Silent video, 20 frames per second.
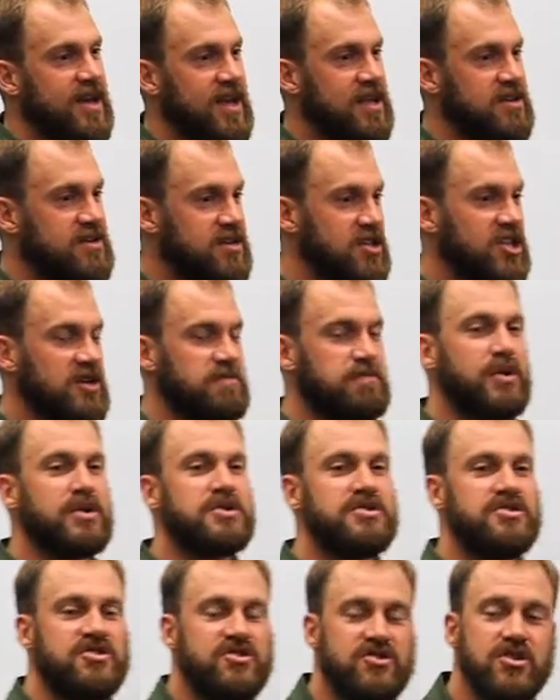into the
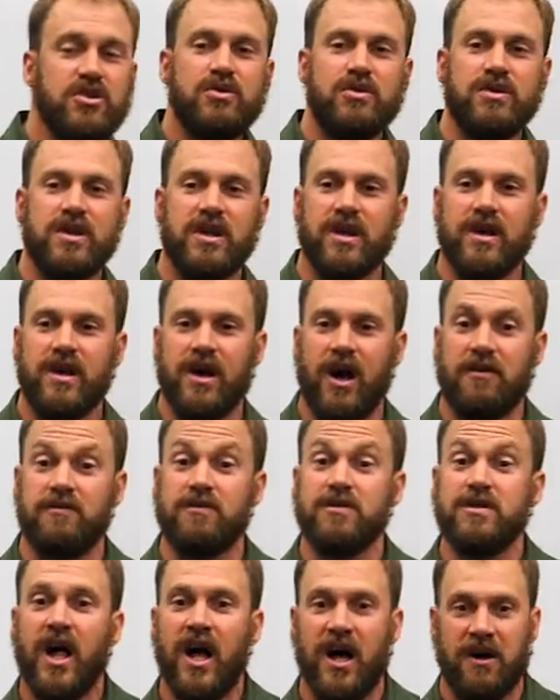pursuit
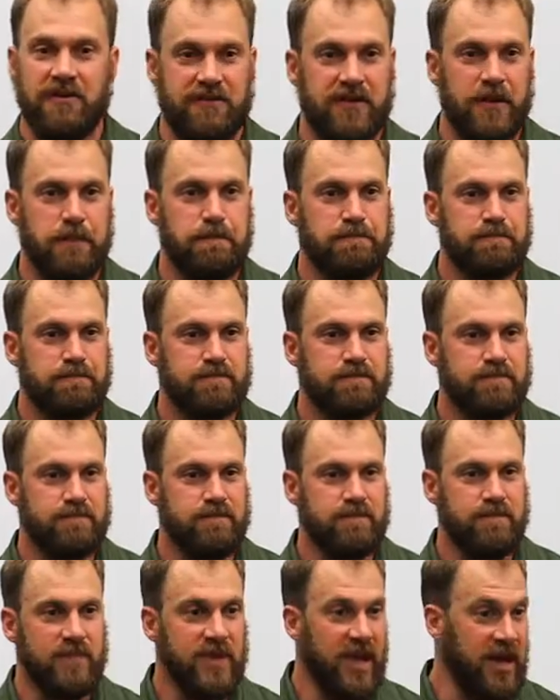of love
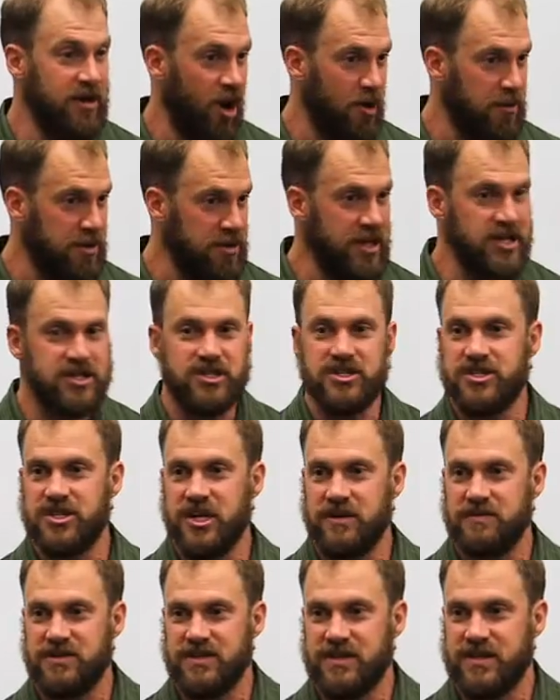in our
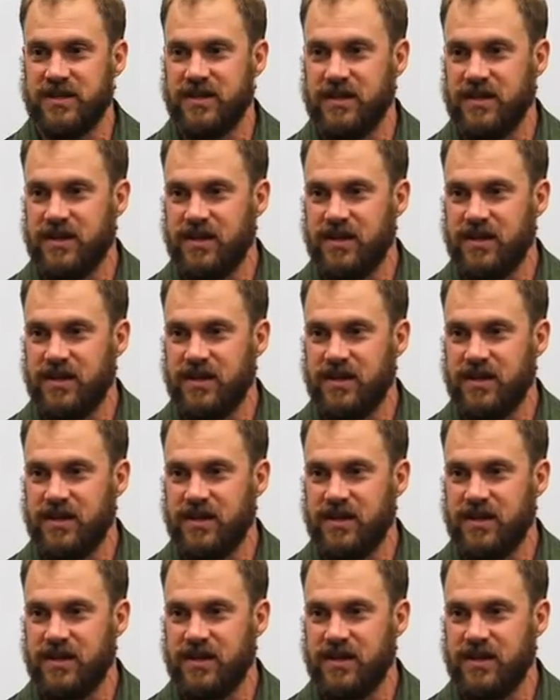relationships?